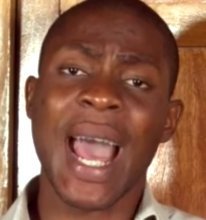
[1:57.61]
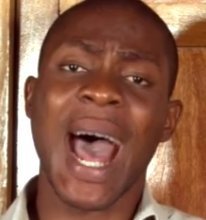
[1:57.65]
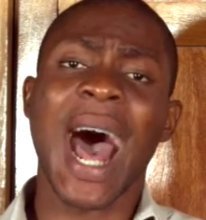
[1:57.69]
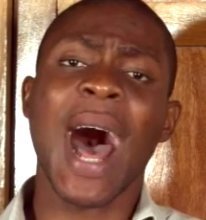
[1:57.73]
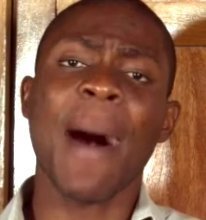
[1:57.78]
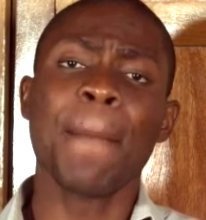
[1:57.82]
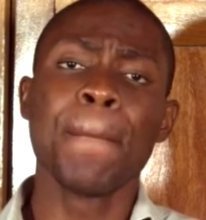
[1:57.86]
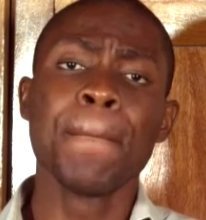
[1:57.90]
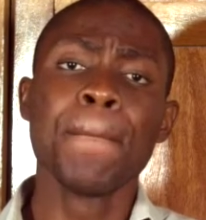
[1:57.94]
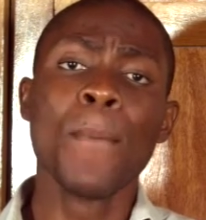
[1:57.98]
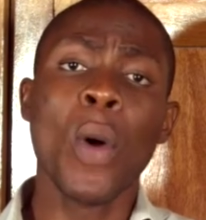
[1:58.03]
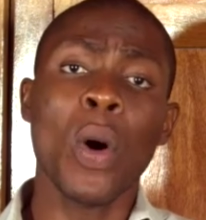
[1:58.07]

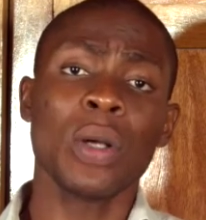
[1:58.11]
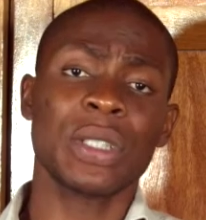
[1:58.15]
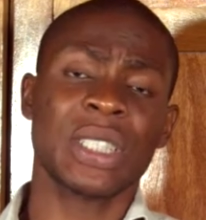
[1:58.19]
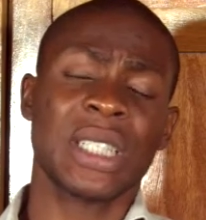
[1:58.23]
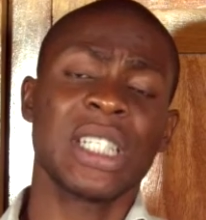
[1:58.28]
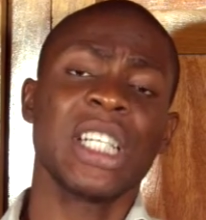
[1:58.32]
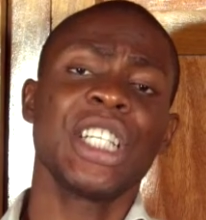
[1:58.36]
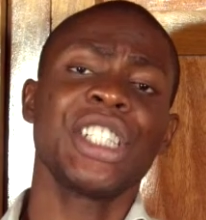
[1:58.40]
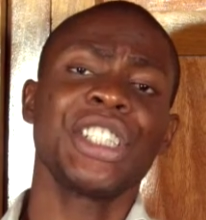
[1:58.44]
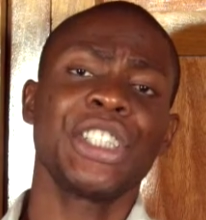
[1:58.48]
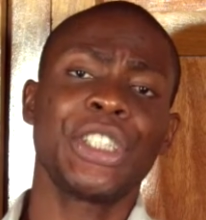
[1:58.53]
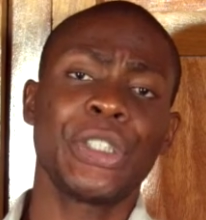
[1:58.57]
are
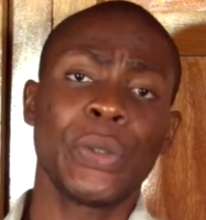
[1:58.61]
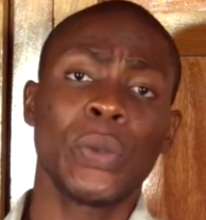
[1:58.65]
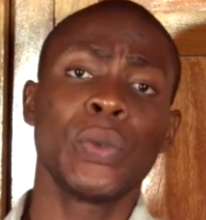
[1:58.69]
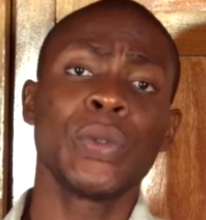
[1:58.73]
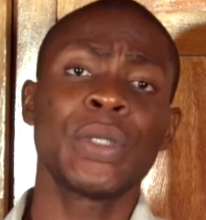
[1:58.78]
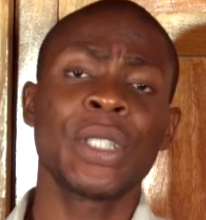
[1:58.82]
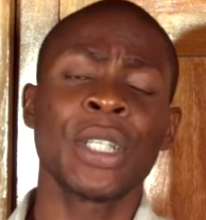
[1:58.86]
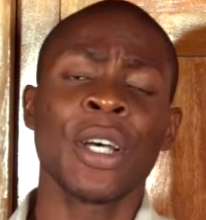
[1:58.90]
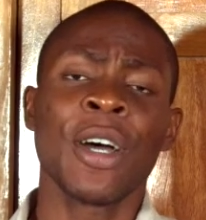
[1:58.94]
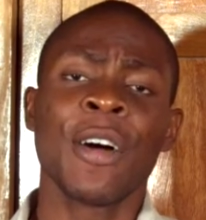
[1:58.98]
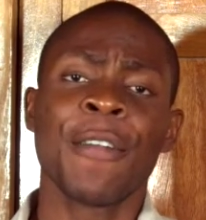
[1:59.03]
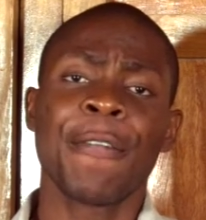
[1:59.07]
mostly
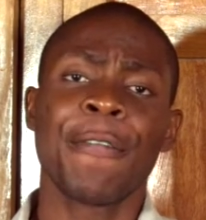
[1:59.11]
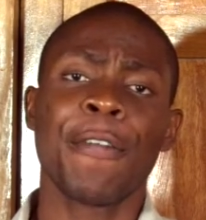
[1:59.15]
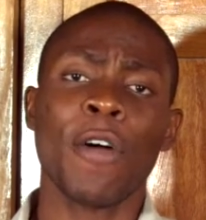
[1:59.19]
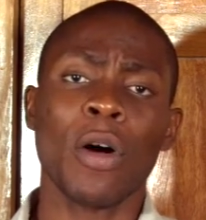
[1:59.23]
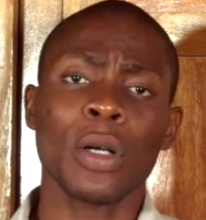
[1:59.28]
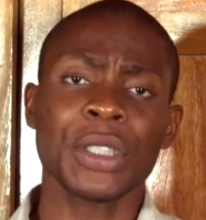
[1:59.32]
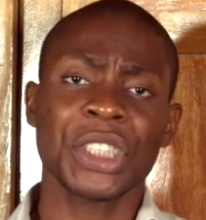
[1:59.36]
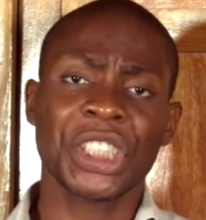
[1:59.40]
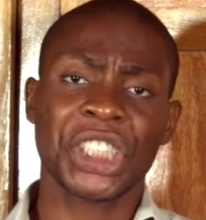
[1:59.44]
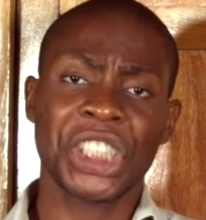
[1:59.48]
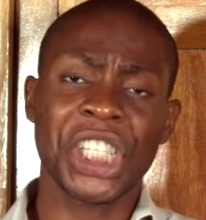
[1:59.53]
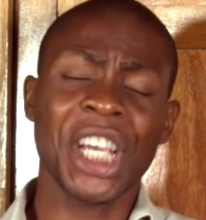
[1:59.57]
used
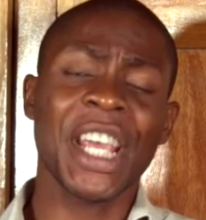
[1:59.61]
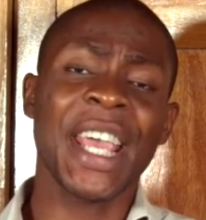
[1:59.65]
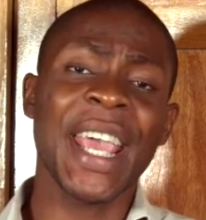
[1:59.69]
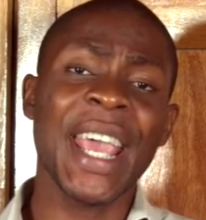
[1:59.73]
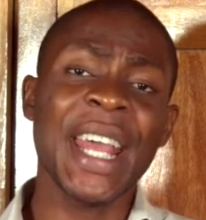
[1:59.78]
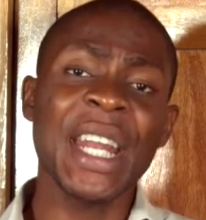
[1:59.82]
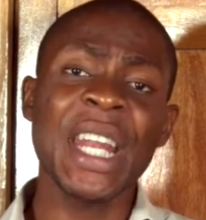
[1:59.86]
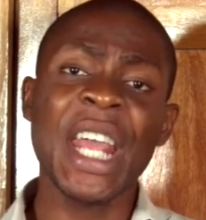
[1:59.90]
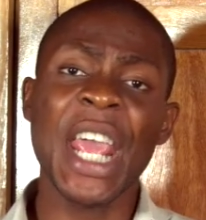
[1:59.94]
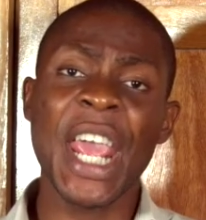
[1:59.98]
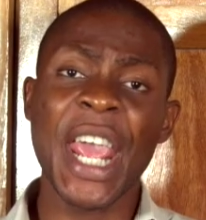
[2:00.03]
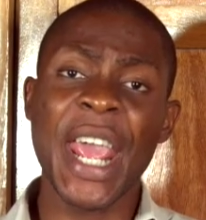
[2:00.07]
for
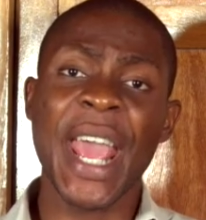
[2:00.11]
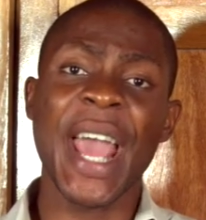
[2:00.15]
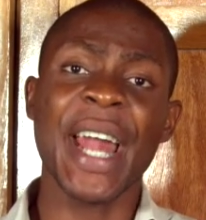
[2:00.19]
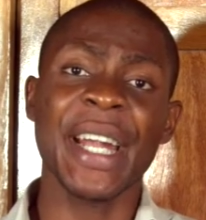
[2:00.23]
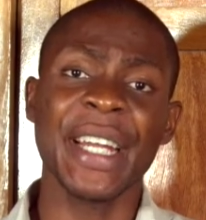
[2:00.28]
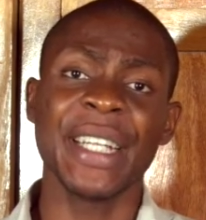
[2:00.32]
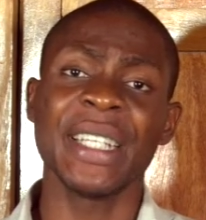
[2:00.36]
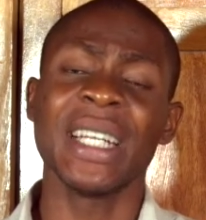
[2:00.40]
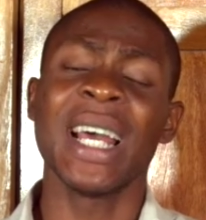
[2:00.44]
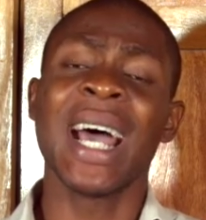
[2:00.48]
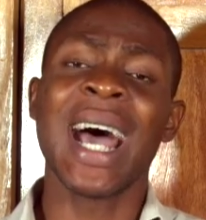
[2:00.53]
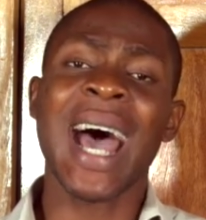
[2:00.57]
chicken
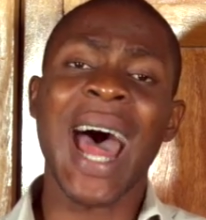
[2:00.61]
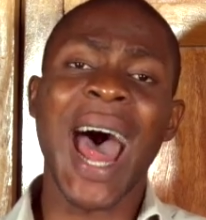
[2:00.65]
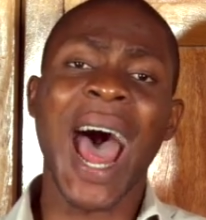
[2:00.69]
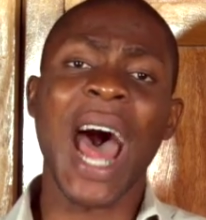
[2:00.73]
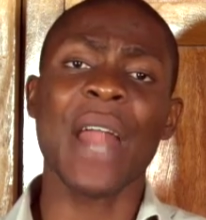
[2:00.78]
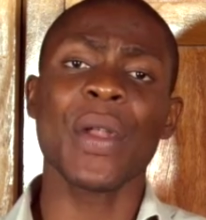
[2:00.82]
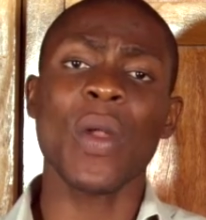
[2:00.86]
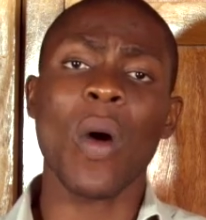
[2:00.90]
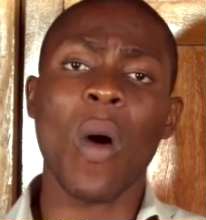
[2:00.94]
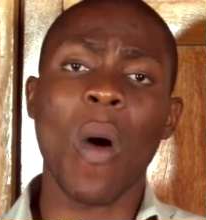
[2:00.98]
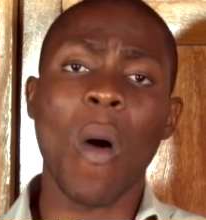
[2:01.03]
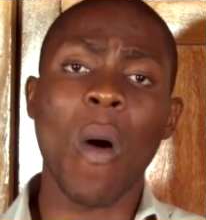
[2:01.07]
hearing
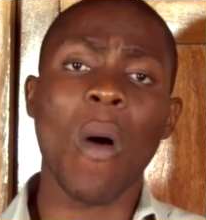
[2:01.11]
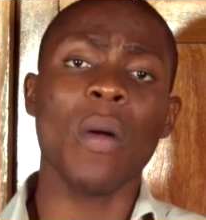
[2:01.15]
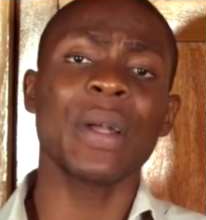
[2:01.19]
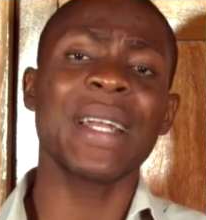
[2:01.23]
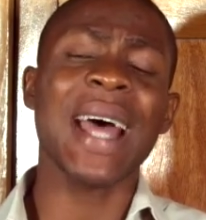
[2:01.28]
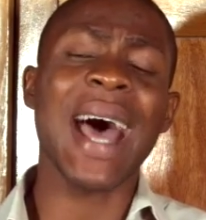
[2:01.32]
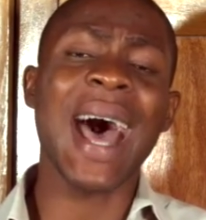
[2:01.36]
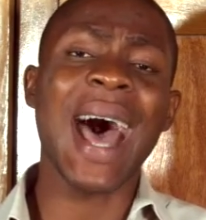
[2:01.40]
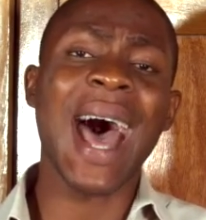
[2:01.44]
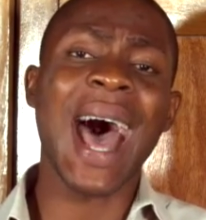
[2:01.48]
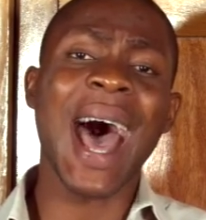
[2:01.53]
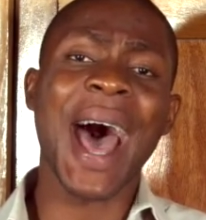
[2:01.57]
and
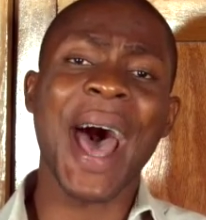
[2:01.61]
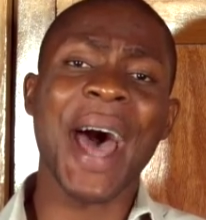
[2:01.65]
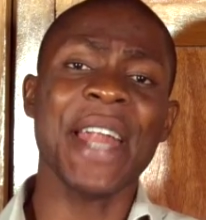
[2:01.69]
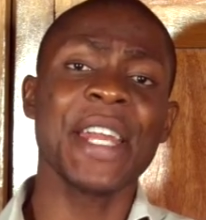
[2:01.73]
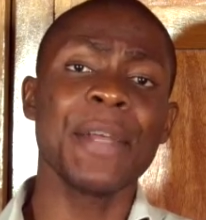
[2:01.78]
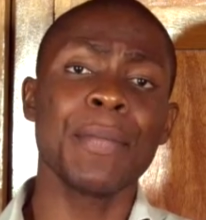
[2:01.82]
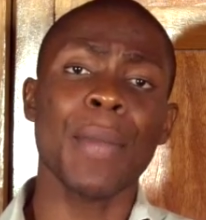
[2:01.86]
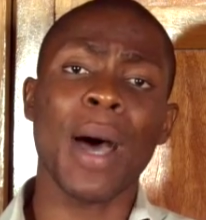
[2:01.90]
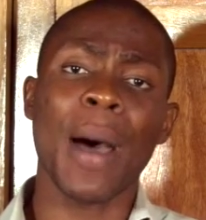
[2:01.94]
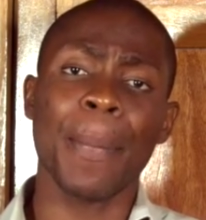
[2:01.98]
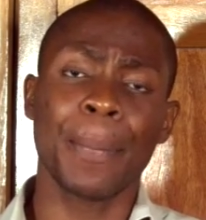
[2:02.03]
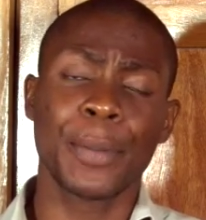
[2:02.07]
other
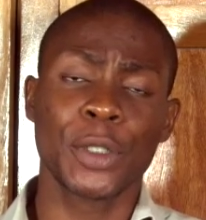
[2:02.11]
animal